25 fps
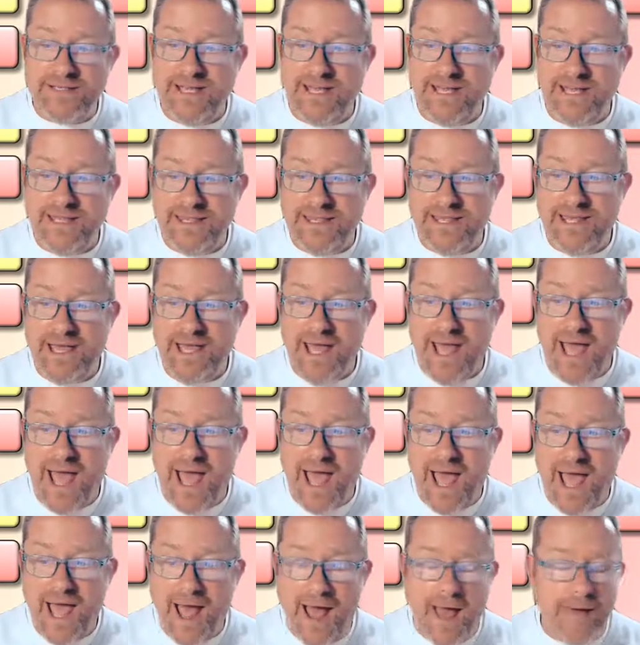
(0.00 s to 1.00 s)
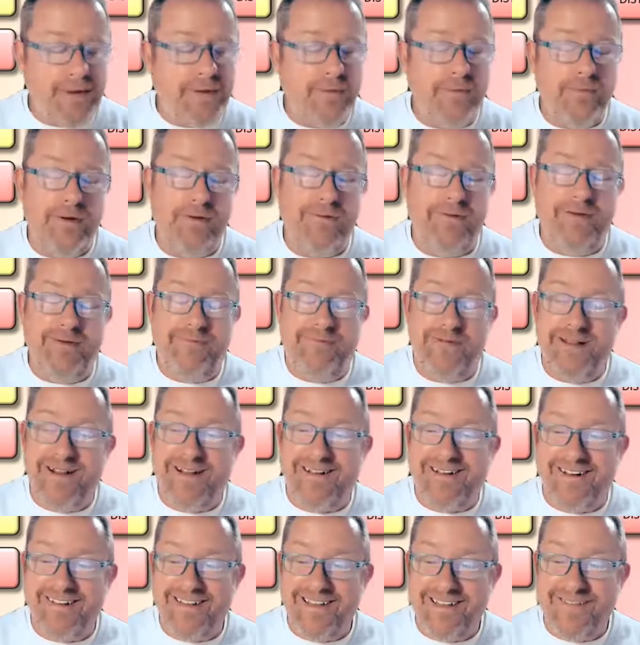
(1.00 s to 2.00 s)
what we've been
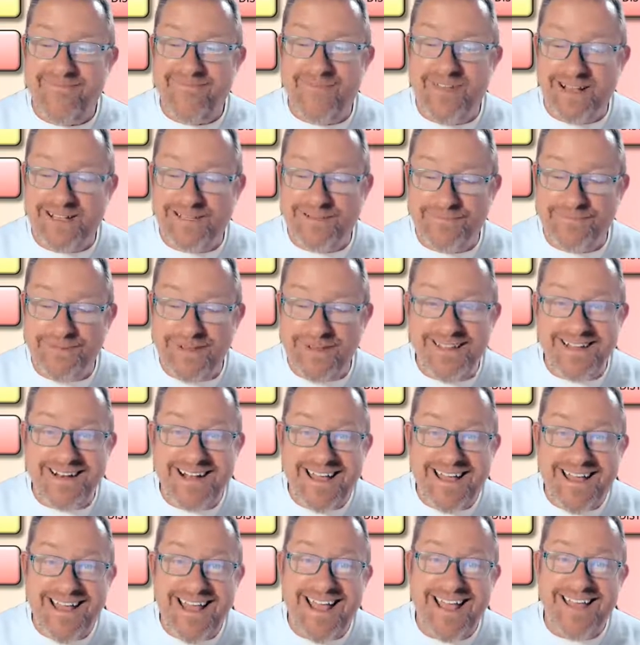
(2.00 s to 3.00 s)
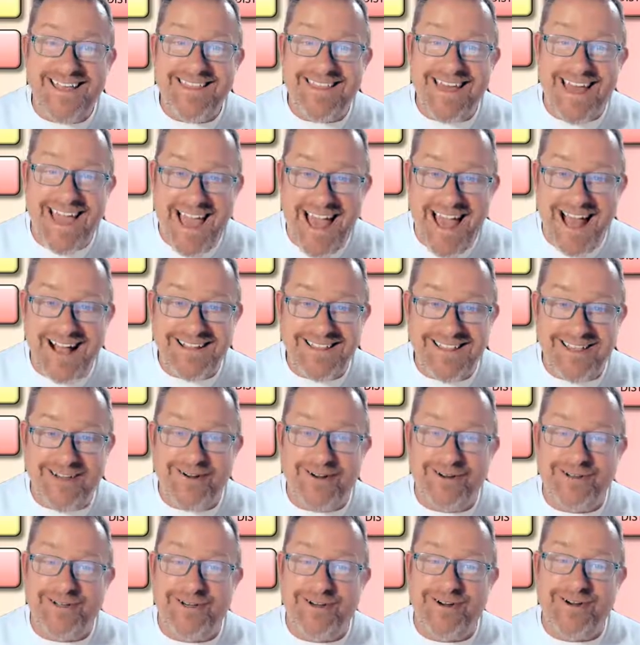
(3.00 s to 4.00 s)
calling flexibility in the ACT
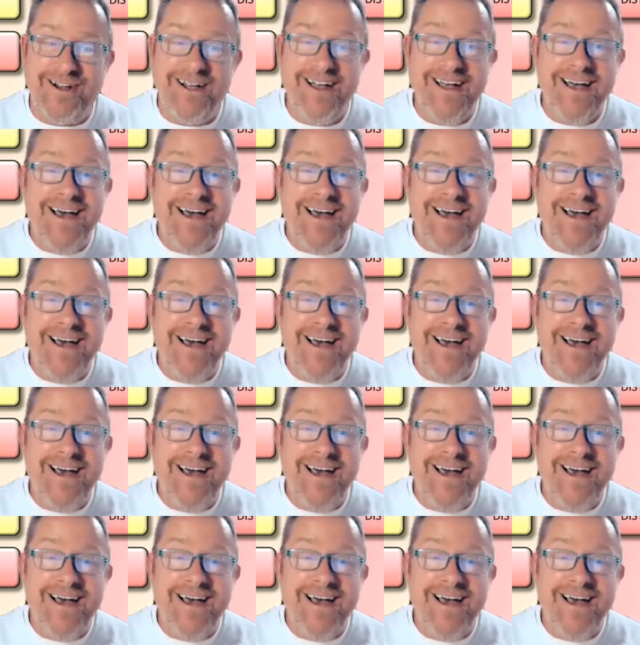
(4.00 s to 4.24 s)
literature